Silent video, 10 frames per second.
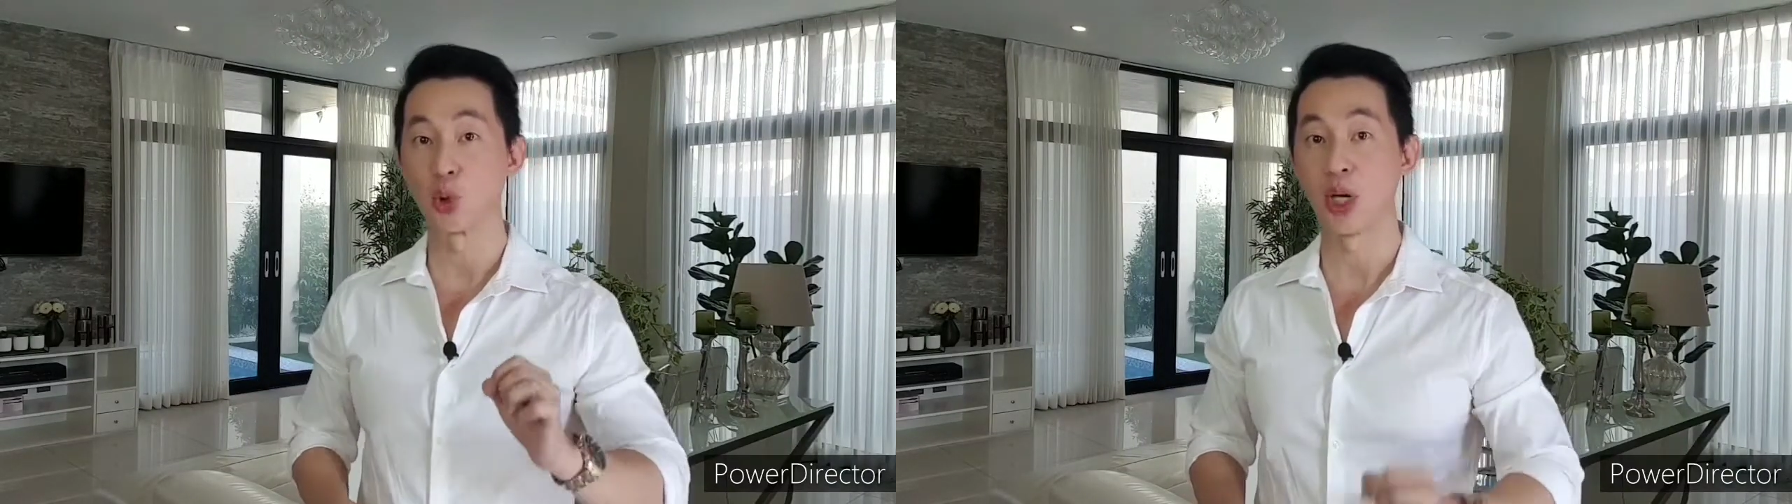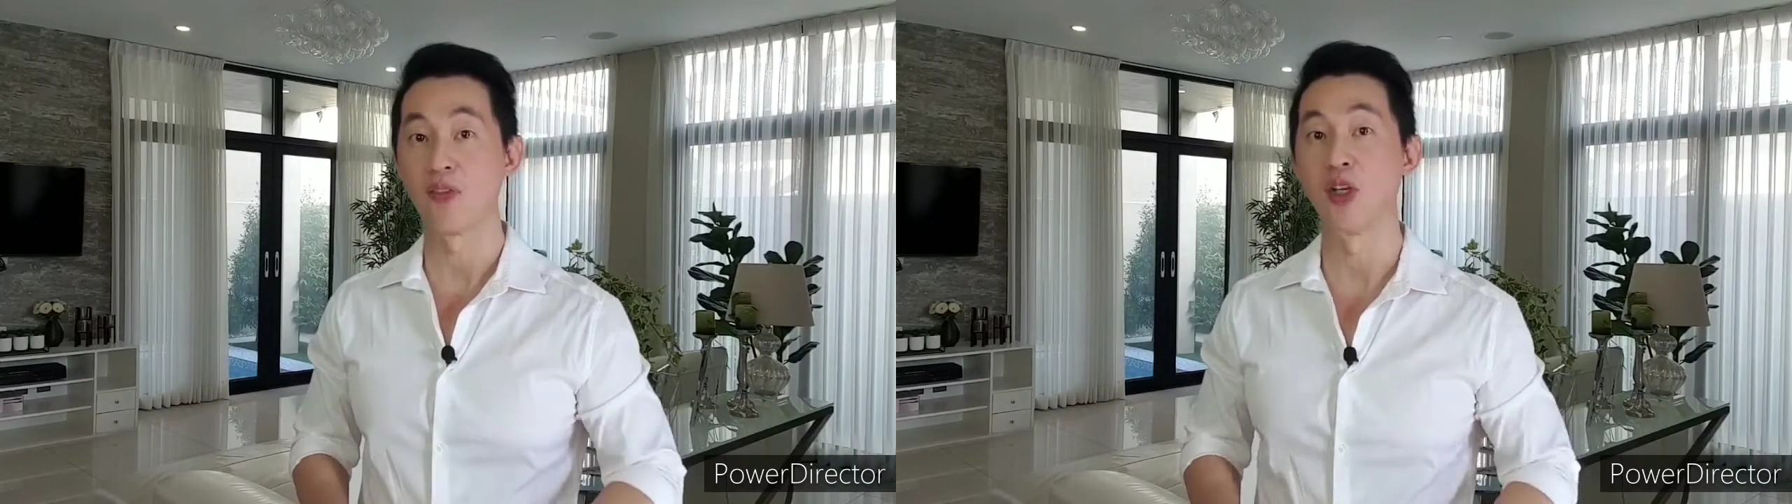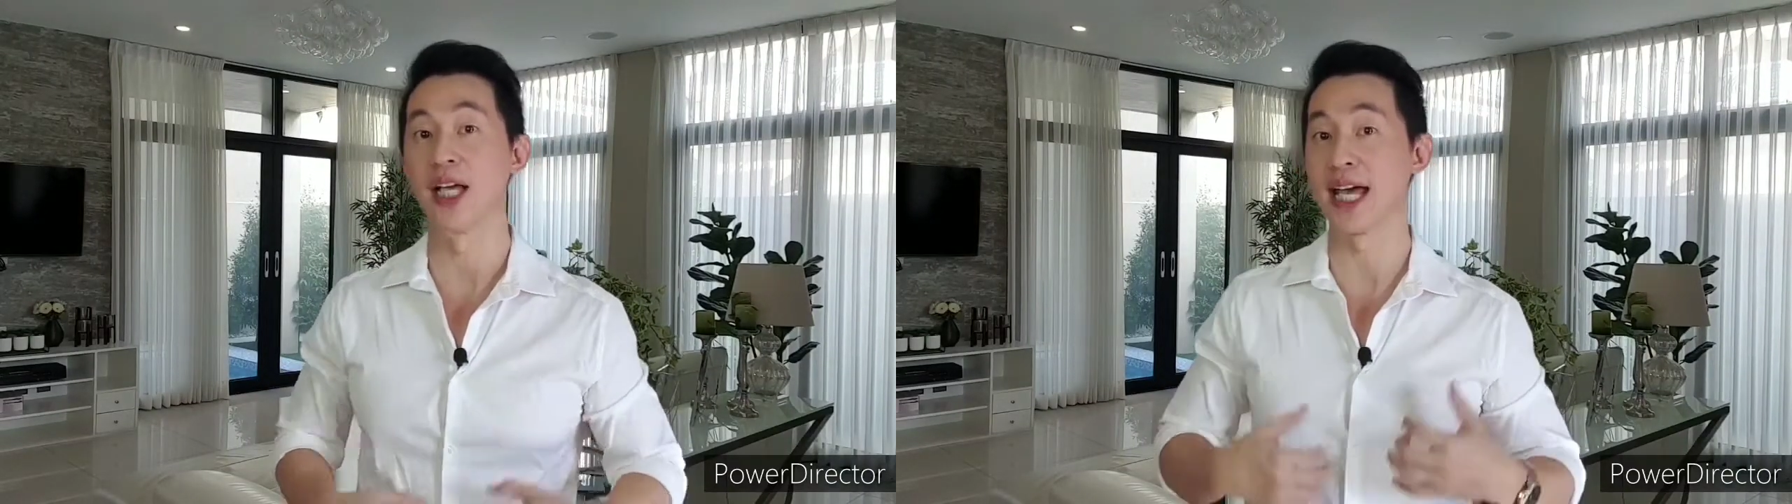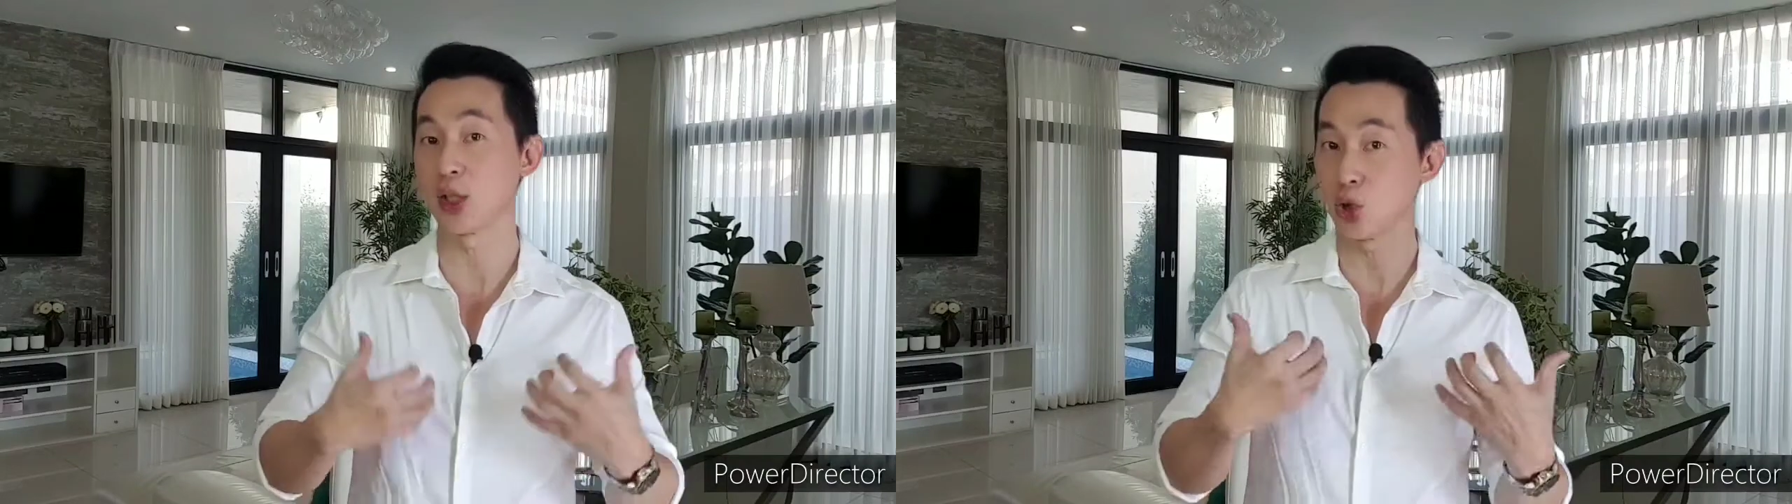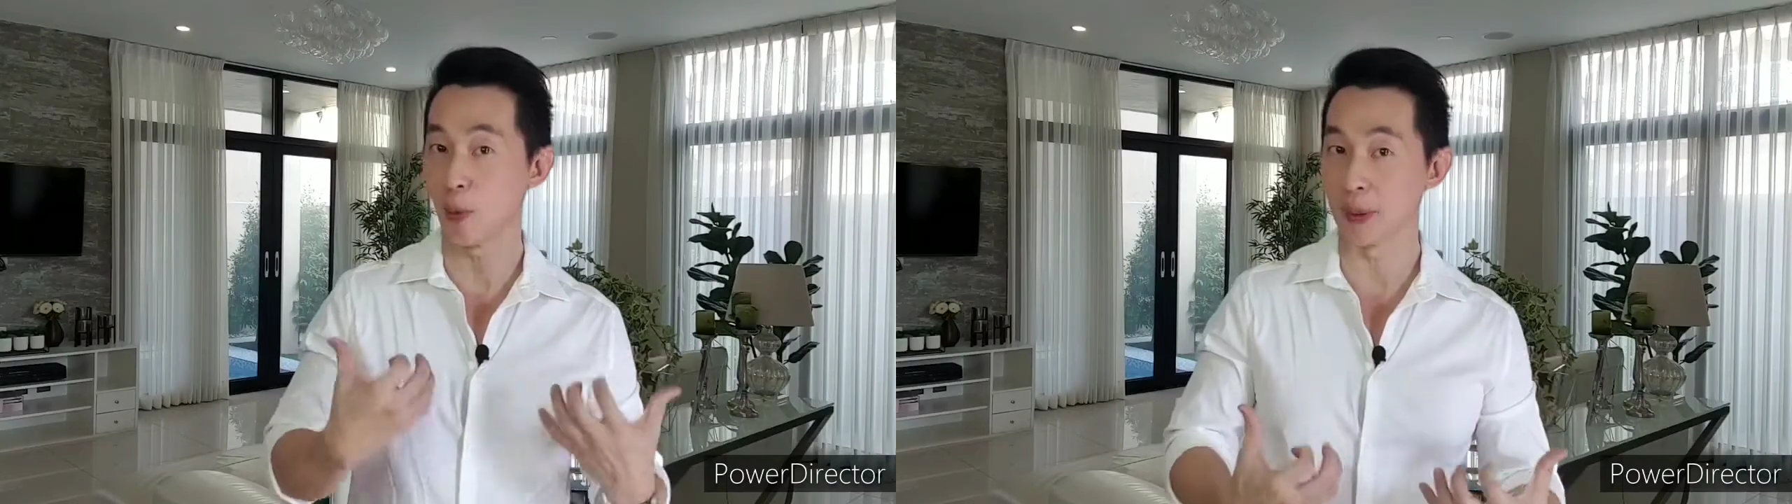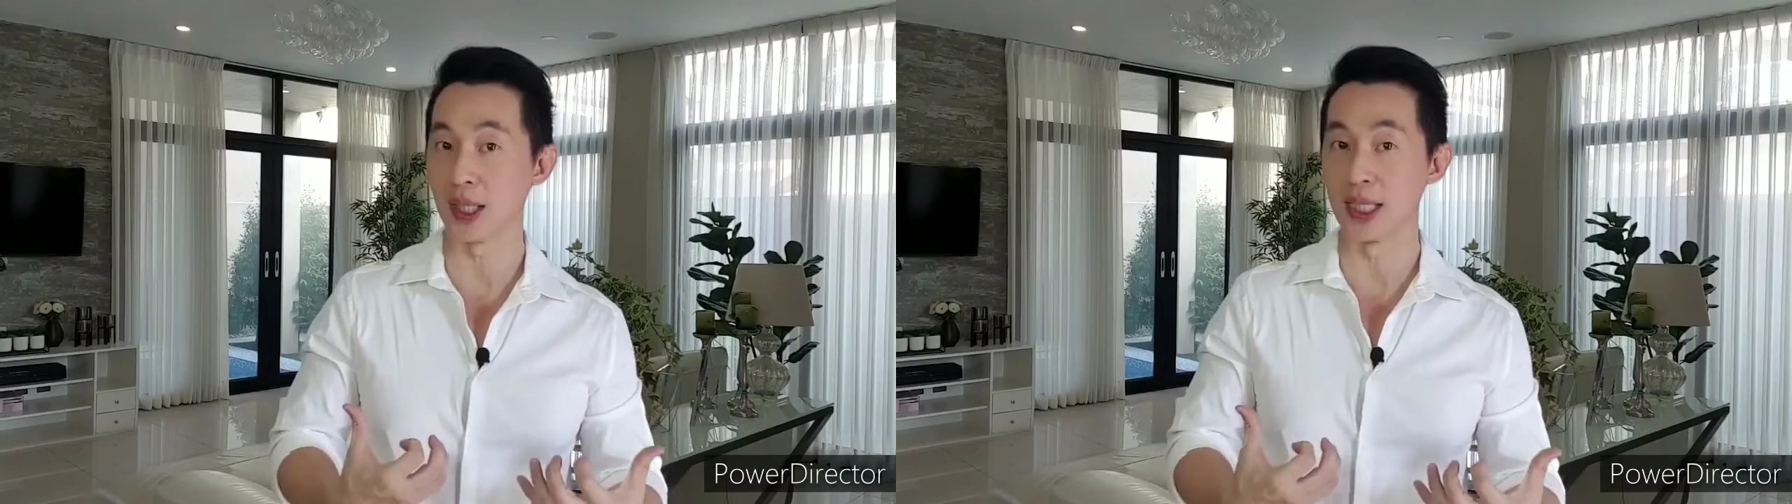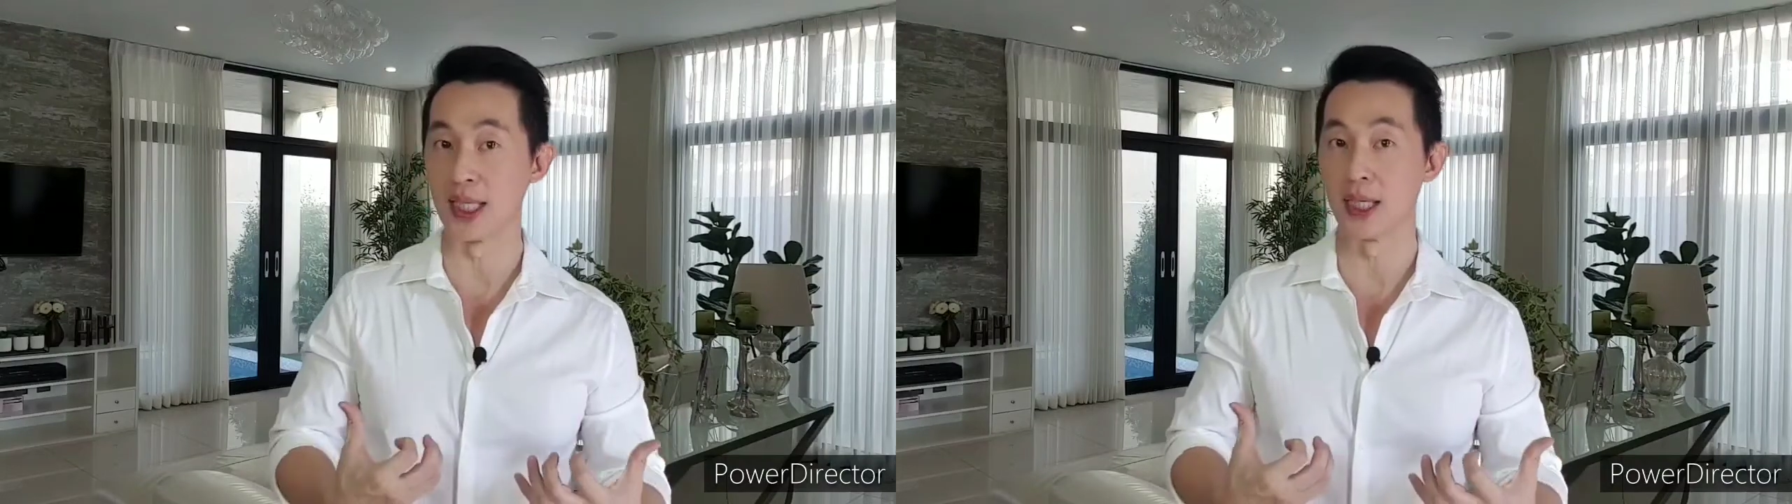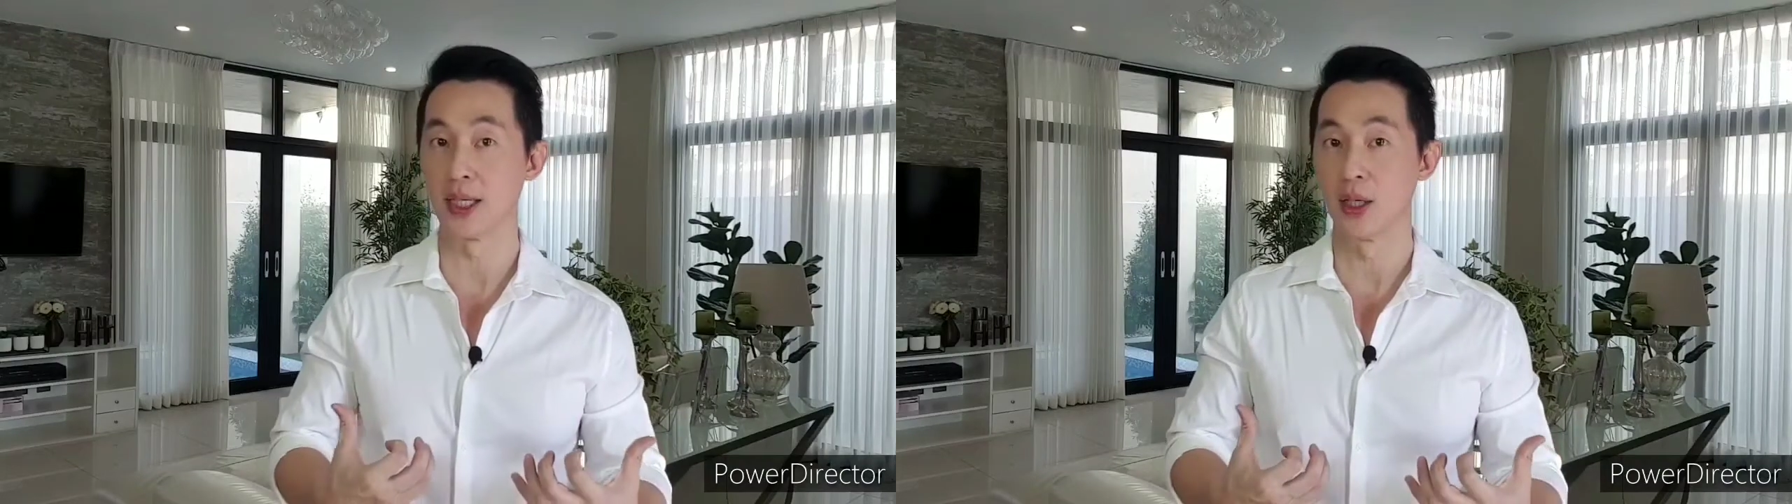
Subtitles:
to travel ectopically